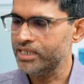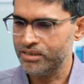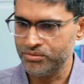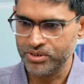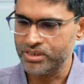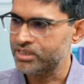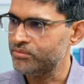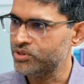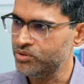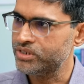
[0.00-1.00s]
I, I don't think it's
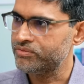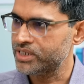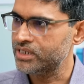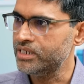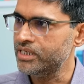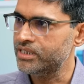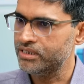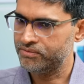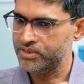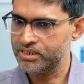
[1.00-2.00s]
about US versus India.
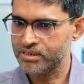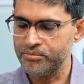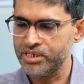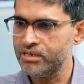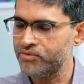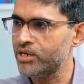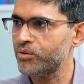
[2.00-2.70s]
Yeah. there is a company in one